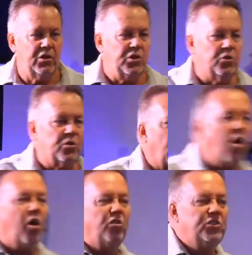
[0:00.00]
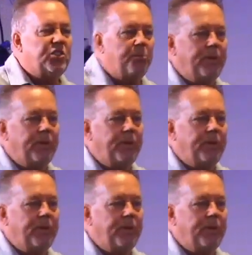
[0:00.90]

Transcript: You're called to be